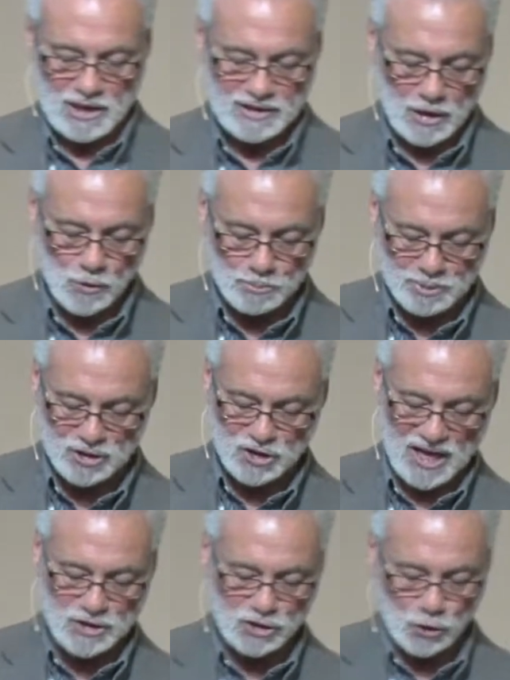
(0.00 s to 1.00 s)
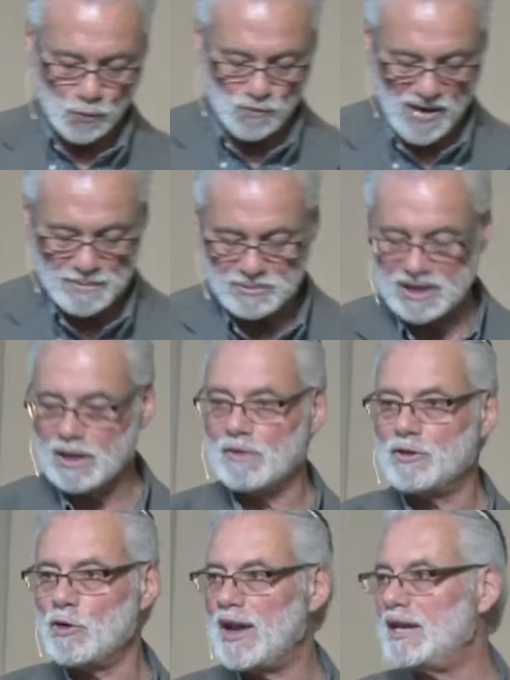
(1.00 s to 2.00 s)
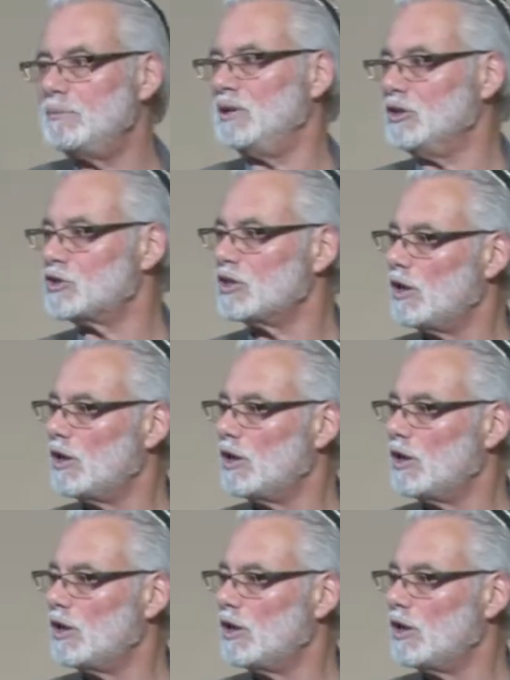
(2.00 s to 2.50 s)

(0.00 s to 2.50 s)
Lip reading: They will possess the remnant of their enemies.